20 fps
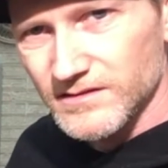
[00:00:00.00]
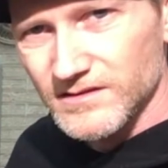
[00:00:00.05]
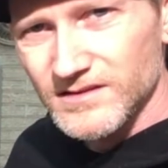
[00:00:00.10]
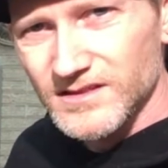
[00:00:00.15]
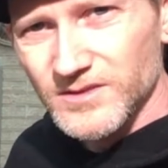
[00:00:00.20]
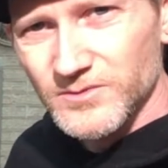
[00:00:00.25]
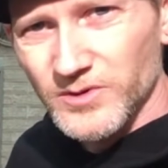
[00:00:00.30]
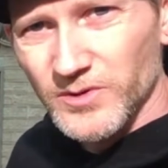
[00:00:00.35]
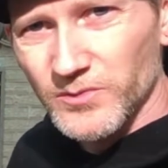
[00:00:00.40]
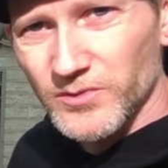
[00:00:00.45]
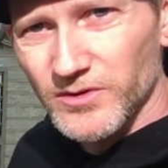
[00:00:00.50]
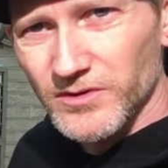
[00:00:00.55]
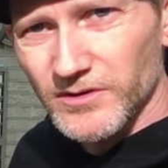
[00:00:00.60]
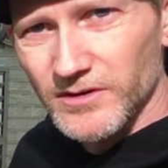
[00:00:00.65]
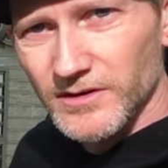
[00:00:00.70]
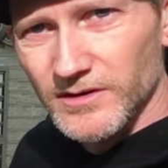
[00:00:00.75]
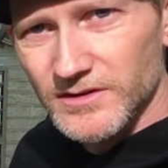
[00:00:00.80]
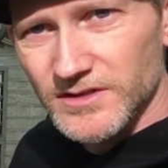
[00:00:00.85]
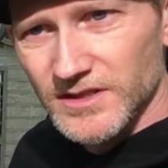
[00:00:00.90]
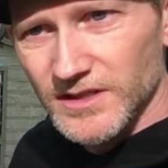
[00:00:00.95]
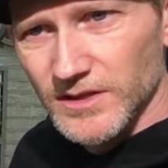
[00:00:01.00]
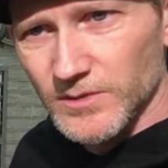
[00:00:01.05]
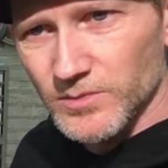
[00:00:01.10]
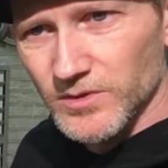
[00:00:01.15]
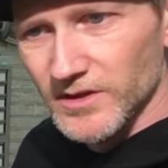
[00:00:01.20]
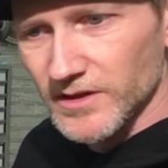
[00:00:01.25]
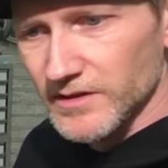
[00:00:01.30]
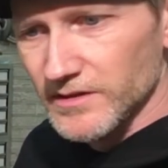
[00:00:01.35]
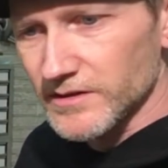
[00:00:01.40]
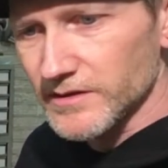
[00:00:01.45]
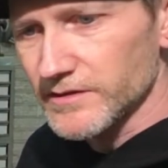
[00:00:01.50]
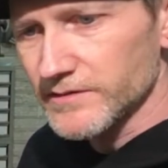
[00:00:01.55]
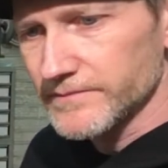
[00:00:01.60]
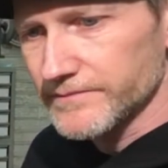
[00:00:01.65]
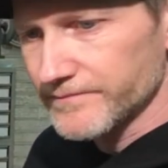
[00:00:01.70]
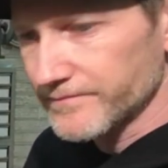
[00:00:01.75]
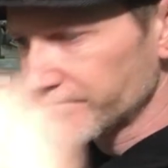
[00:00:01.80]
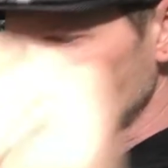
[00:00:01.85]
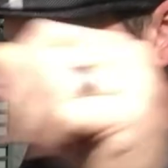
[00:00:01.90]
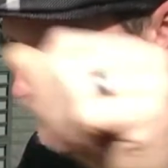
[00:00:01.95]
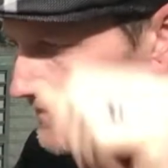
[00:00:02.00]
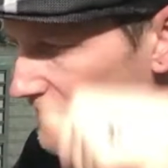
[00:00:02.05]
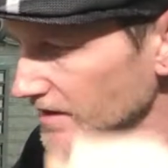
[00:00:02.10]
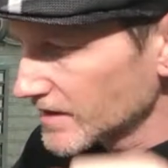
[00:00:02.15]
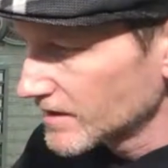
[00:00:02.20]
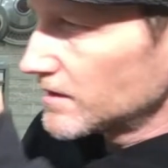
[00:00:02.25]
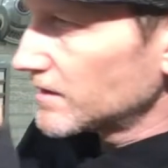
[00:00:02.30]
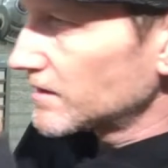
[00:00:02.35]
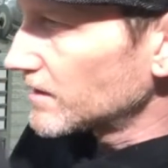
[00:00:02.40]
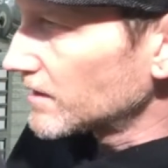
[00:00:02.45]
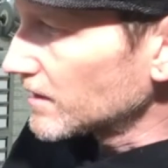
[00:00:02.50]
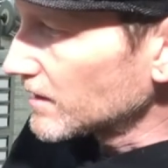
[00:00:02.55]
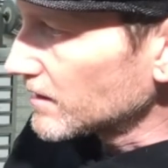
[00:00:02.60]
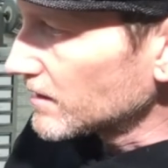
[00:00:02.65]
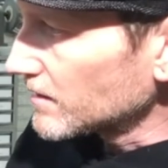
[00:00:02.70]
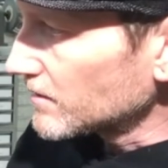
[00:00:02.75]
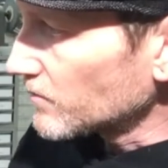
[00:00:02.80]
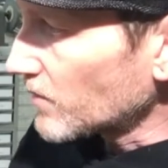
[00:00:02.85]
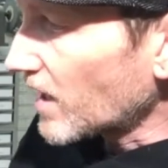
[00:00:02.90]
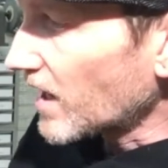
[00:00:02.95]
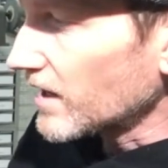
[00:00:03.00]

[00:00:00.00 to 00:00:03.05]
Somebody broke an RCA plug in there. Um,